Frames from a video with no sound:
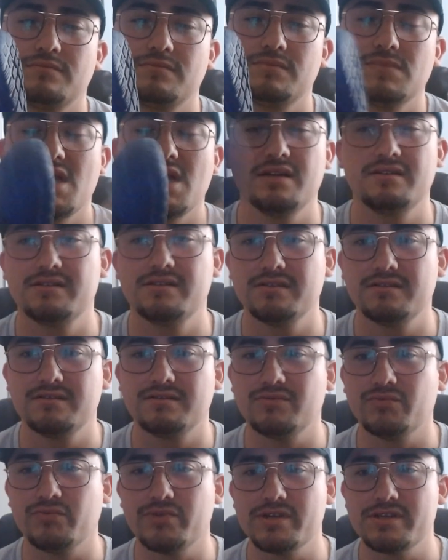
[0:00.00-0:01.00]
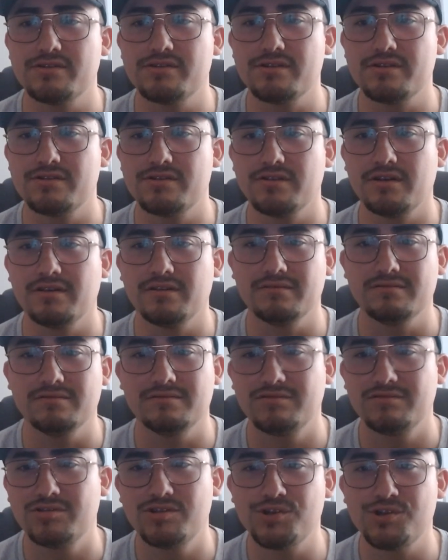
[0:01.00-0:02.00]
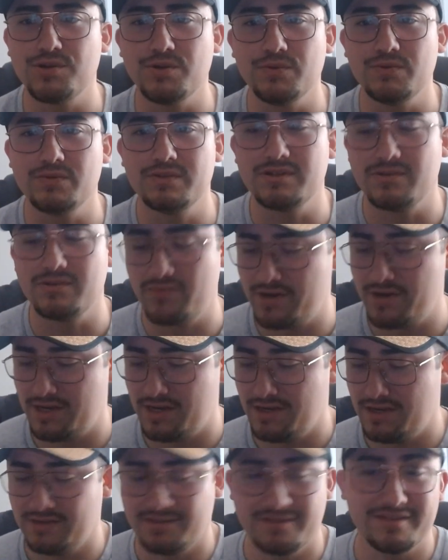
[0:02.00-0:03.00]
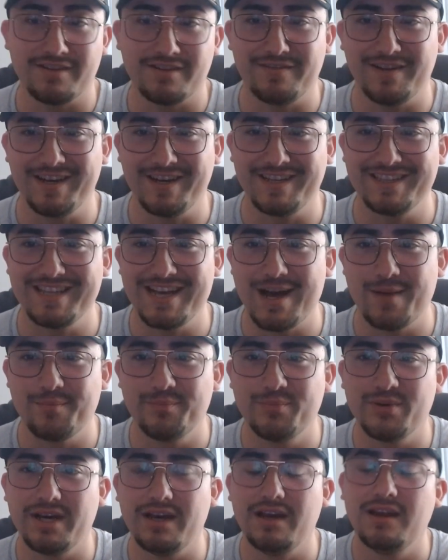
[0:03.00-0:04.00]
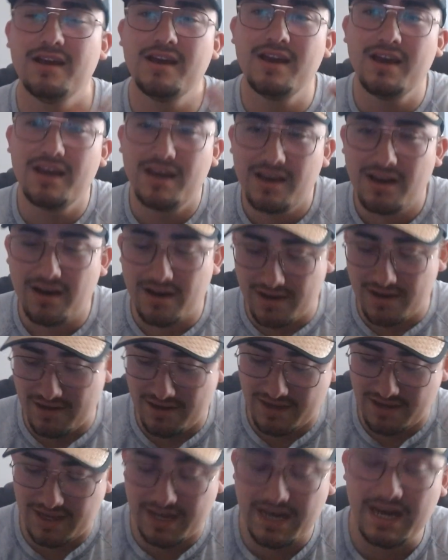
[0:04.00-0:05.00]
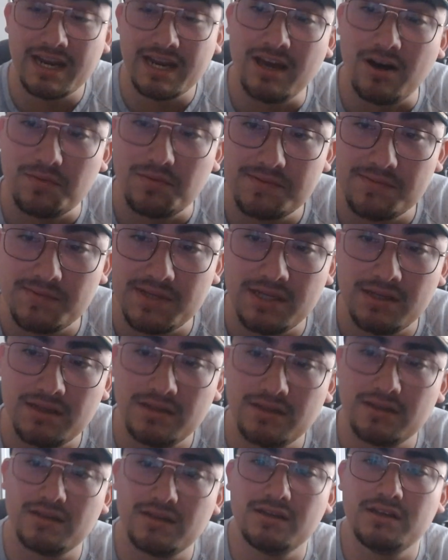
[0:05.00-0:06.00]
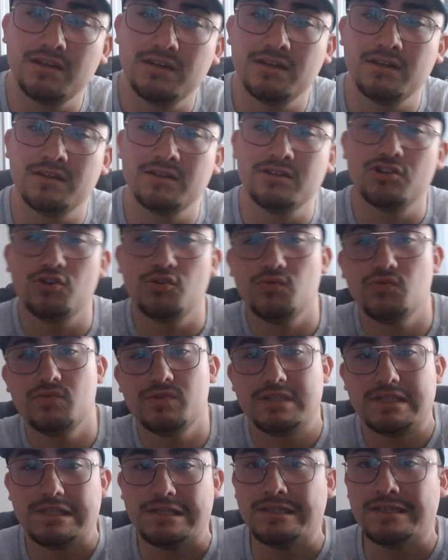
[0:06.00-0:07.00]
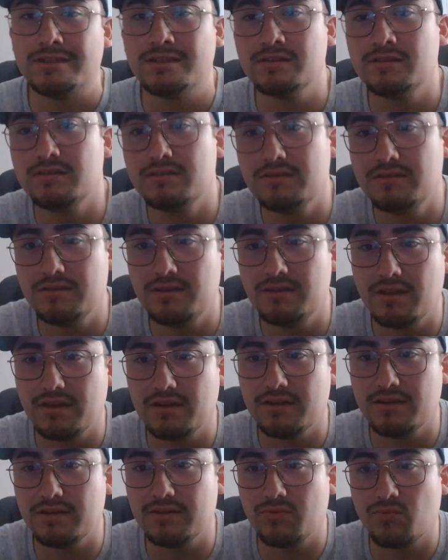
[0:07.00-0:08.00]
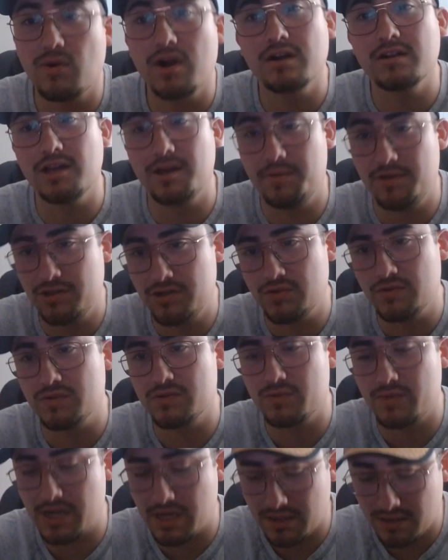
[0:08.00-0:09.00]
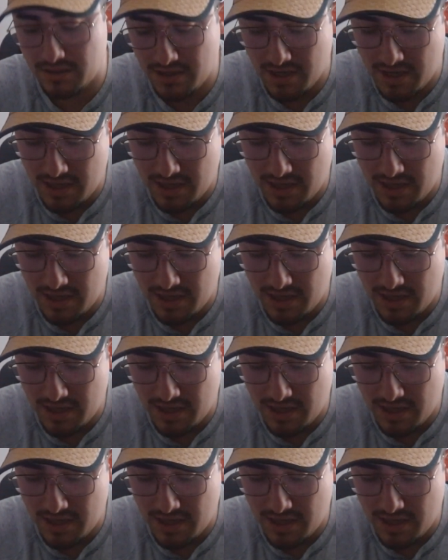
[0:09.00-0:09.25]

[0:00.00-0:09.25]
that's just research on shoes and running and stuff like that. But it kind of helped me in choosing the rock climbing shoe as well.